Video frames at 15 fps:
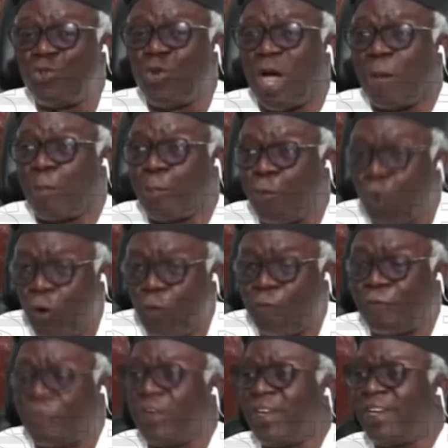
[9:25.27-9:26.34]
you
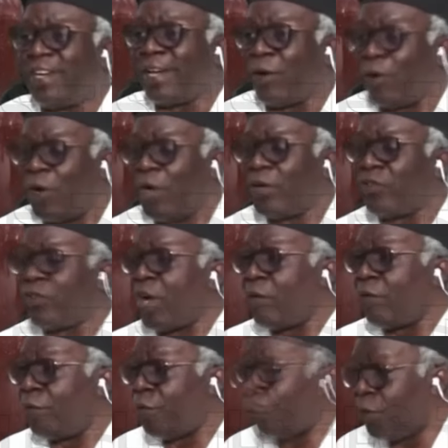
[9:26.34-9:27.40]
approved the
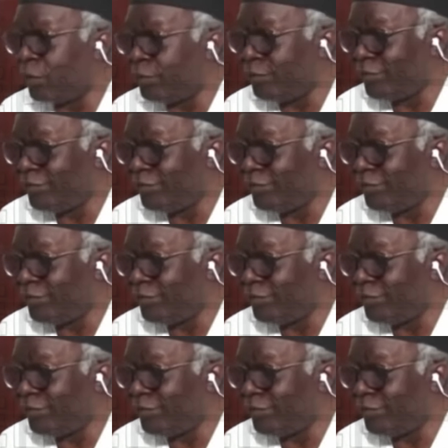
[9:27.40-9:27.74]
contract for